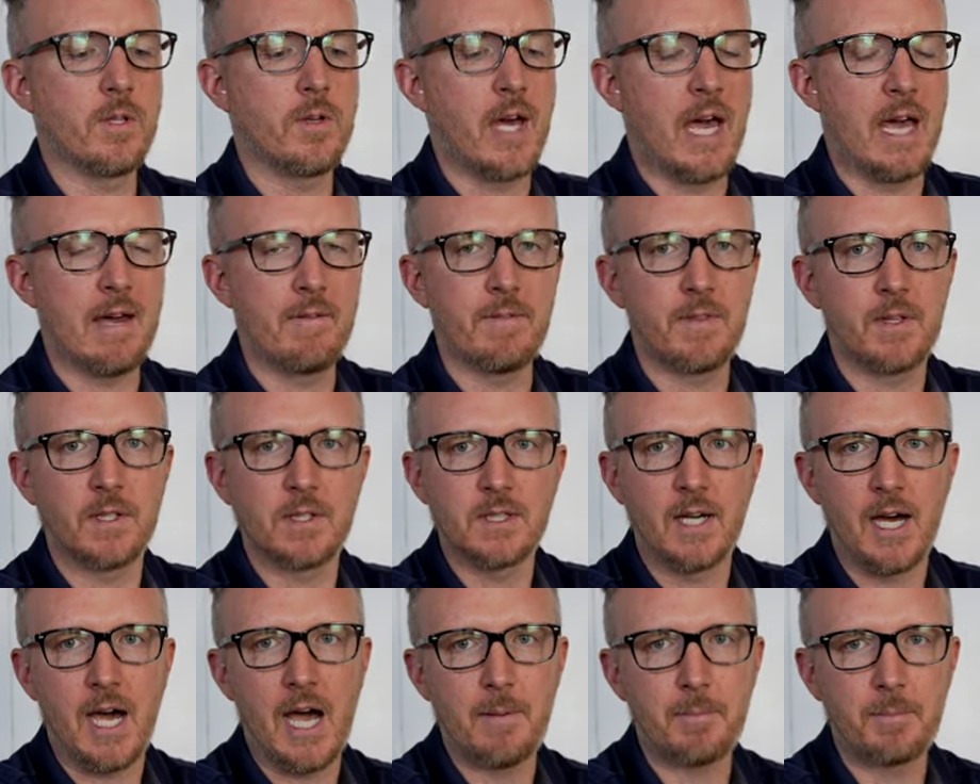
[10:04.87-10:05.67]
You have the
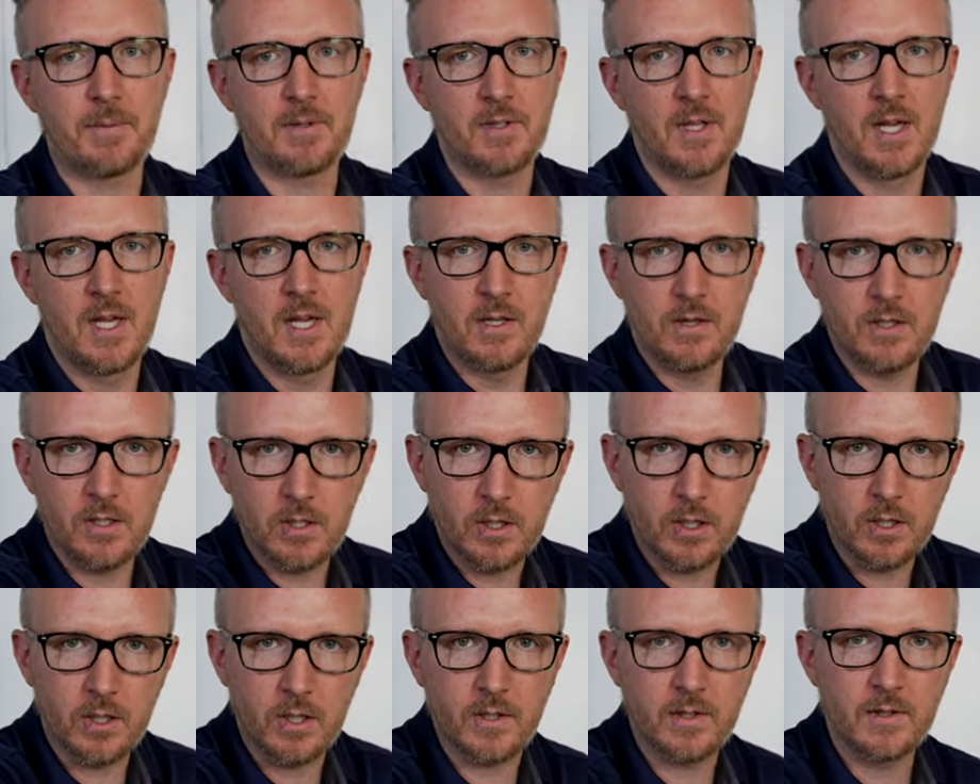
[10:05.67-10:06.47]
tops, the
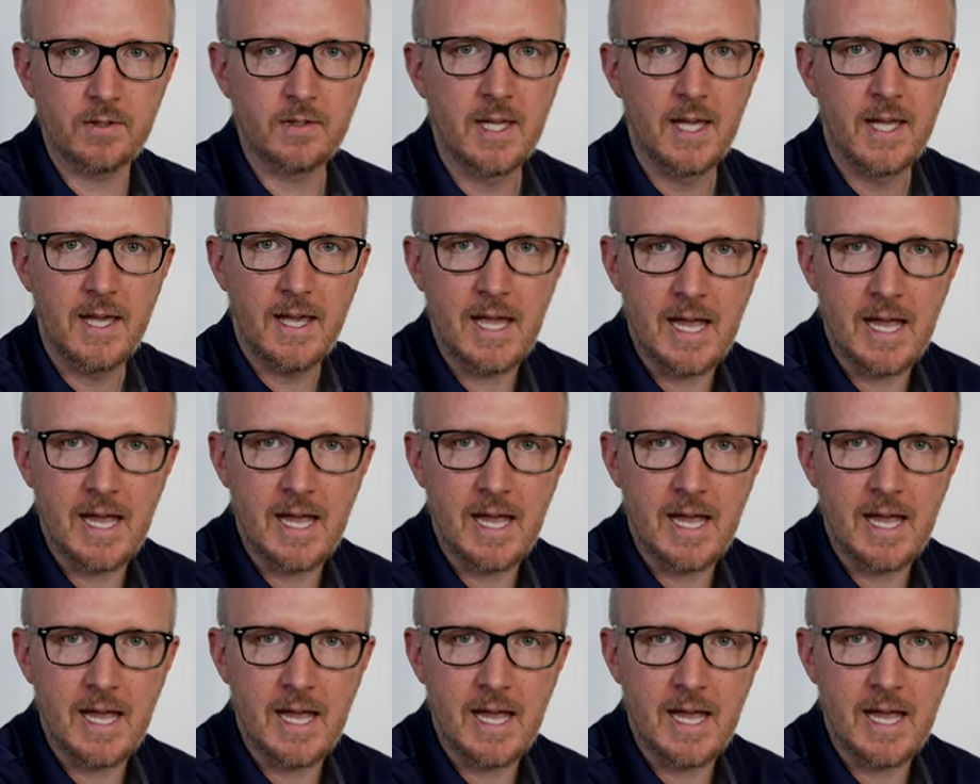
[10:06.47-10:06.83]
hoods,